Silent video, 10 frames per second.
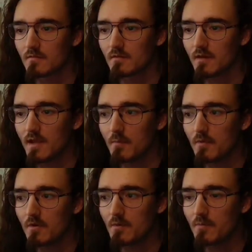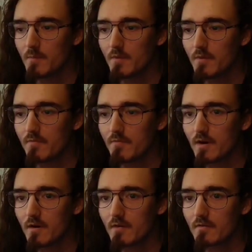And we're going to play both of
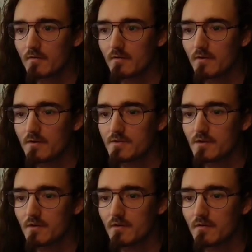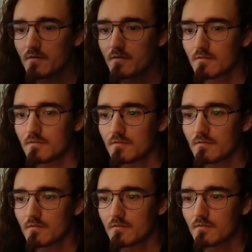our units here.
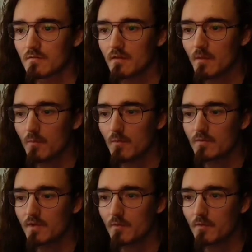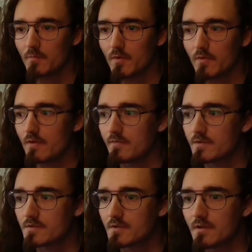And we'll attack with both,
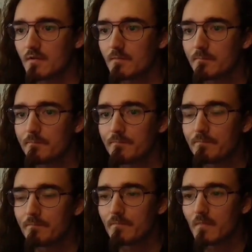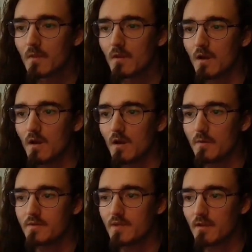obviously. We
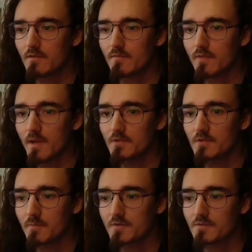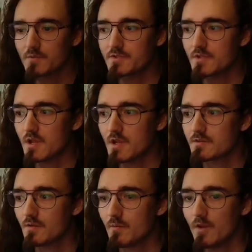take out the Flame Trompers, which is
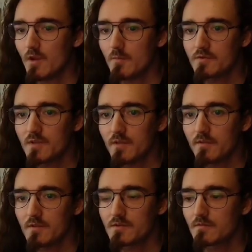nice. And we almost end this.